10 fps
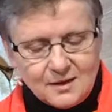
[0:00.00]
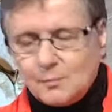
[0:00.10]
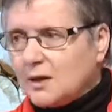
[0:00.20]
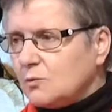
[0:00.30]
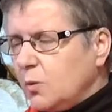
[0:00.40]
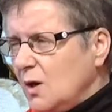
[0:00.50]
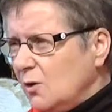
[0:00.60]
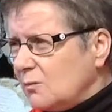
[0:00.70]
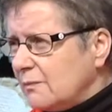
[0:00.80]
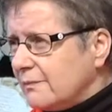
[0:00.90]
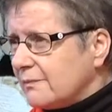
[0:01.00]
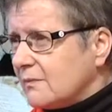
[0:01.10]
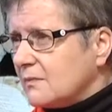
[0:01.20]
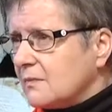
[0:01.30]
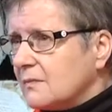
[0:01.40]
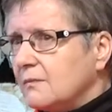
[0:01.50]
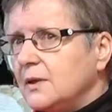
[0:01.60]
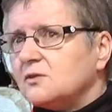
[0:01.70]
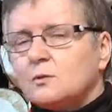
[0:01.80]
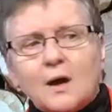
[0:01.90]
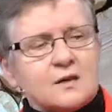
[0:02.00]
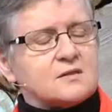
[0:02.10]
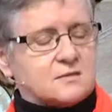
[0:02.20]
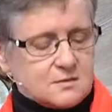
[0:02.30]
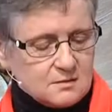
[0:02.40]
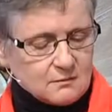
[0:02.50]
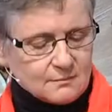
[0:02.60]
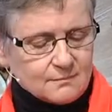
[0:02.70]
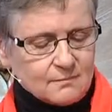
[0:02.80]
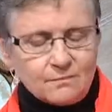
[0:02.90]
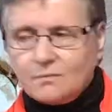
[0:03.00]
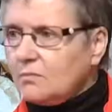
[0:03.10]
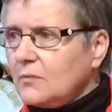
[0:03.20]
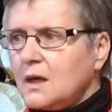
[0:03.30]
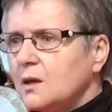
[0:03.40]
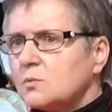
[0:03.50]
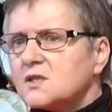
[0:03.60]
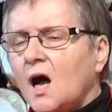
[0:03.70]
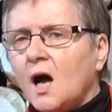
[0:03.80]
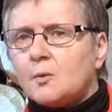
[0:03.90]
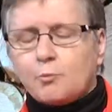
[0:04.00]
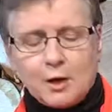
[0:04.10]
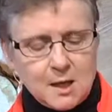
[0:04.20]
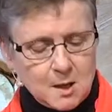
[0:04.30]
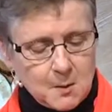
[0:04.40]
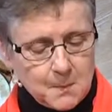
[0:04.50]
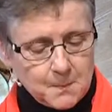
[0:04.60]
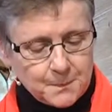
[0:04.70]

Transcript: They meant well, but to us, it was a heartbreak.